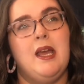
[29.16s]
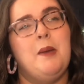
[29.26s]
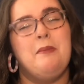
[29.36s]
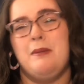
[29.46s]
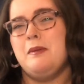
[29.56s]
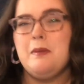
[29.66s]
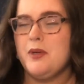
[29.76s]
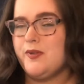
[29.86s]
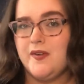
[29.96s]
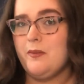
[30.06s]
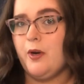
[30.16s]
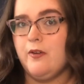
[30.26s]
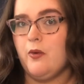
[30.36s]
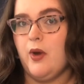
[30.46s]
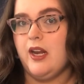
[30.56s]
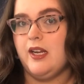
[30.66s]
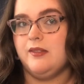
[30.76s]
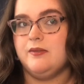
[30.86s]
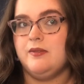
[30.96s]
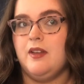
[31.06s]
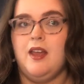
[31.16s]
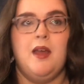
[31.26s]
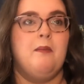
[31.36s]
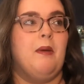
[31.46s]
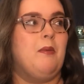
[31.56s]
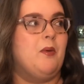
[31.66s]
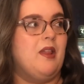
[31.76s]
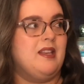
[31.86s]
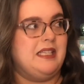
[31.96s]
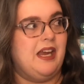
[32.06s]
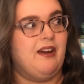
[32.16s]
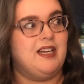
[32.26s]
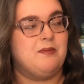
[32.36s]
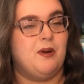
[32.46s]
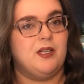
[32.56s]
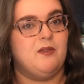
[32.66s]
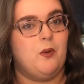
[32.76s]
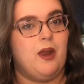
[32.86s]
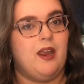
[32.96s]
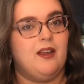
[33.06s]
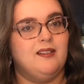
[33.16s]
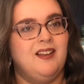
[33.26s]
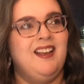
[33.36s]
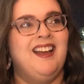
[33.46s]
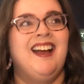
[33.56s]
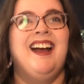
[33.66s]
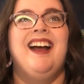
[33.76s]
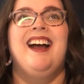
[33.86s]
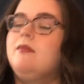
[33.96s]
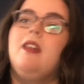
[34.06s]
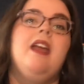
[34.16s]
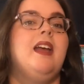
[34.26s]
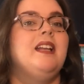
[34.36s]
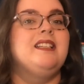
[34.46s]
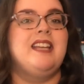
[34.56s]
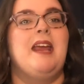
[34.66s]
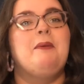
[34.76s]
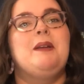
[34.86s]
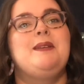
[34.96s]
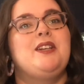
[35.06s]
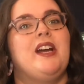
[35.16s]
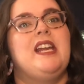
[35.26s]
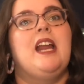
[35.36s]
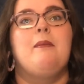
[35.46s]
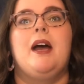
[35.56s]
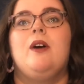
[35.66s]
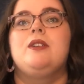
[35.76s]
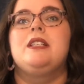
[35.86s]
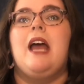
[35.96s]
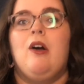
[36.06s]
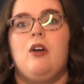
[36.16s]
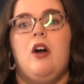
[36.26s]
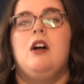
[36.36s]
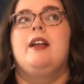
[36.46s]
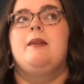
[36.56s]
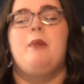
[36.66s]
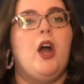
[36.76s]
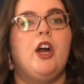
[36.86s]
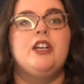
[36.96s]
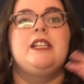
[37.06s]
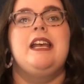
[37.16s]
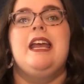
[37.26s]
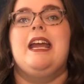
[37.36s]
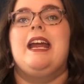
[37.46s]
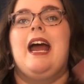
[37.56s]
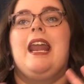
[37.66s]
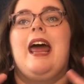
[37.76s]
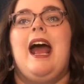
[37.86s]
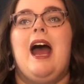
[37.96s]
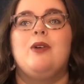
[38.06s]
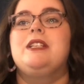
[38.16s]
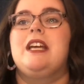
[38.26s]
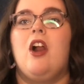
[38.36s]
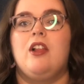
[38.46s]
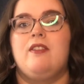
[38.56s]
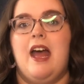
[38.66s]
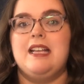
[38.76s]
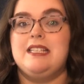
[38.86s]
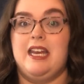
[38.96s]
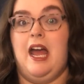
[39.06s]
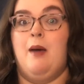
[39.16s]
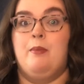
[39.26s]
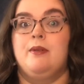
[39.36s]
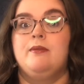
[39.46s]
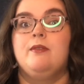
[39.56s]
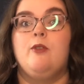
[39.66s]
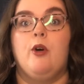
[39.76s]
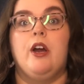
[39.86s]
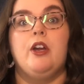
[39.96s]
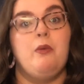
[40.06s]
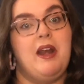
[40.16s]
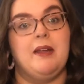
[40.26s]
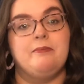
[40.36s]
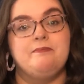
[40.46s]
Maybe people's favorite part of a wedding. Maybe one of the scariest parts of a wedding. Today we're going to be talking about alcohol in bars and how to get all of that set up for your wedding.